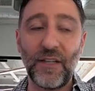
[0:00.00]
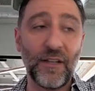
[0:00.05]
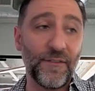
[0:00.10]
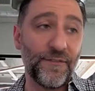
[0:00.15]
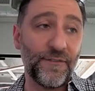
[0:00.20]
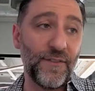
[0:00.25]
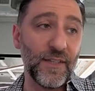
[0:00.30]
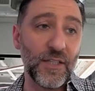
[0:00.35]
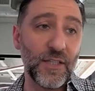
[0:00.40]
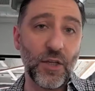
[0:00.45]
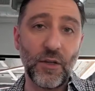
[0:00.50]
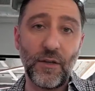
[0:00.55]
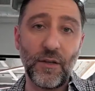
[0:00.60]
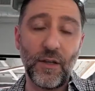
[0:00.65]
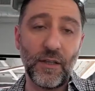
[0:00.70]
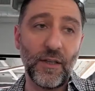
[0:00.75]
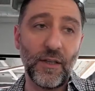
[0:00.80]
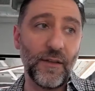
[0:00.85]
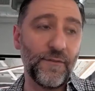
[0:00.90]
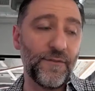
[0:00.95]

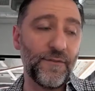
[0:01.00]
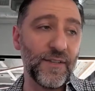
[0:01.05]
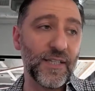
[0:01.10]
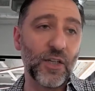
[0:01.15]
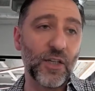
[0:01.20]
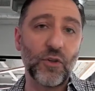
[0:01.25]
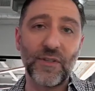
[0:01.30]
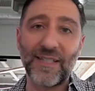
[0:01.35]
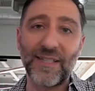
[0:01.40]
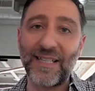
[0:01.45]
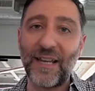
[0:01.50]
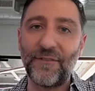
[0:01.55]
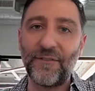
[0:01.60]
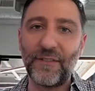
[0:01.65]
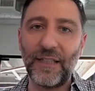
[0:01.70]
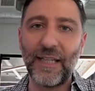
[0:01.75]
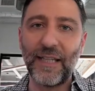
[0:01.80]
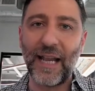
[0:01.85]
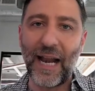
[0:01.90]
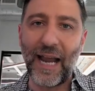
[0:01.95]
the physical
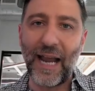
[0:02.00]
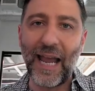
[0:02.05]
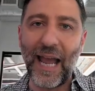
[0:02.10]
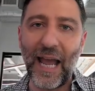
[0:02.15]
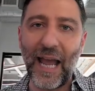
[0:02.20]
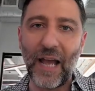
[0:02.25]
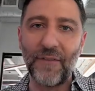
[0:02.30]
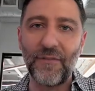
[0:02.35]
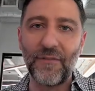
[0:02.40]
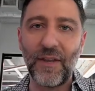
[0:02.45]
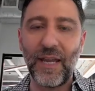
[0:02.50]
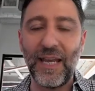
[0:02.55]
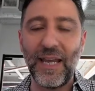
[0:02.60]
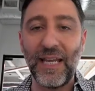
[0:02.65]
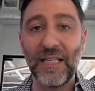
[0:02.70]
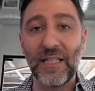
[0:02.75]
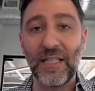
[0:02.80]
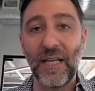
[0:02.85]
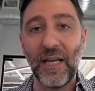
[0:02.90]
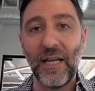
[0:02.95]
safety that I have
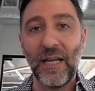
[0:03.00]
is